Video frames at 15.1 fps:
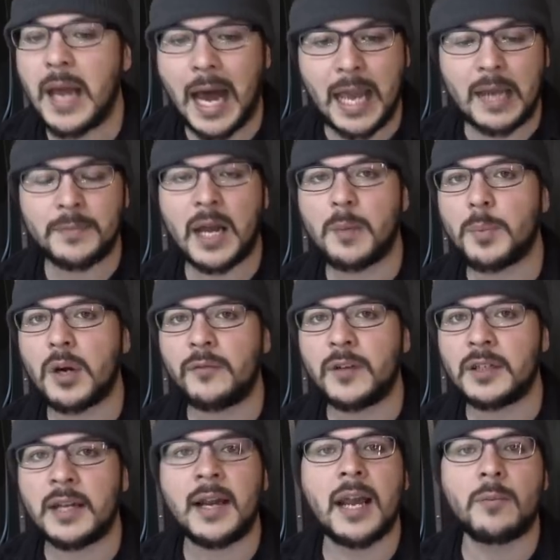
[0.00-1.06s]
I am not
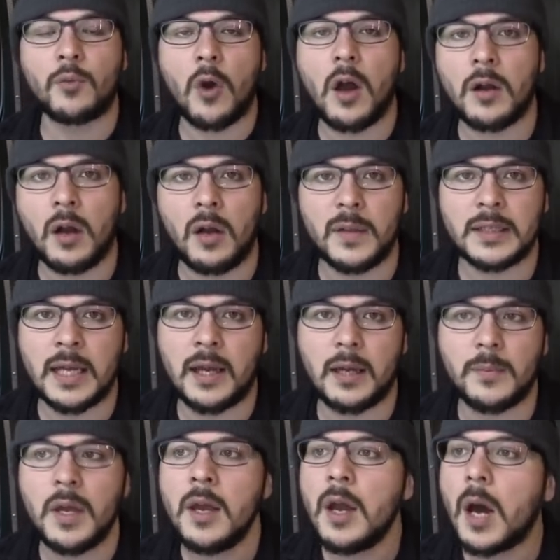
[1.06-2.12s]
perfect and I am wrong all the time.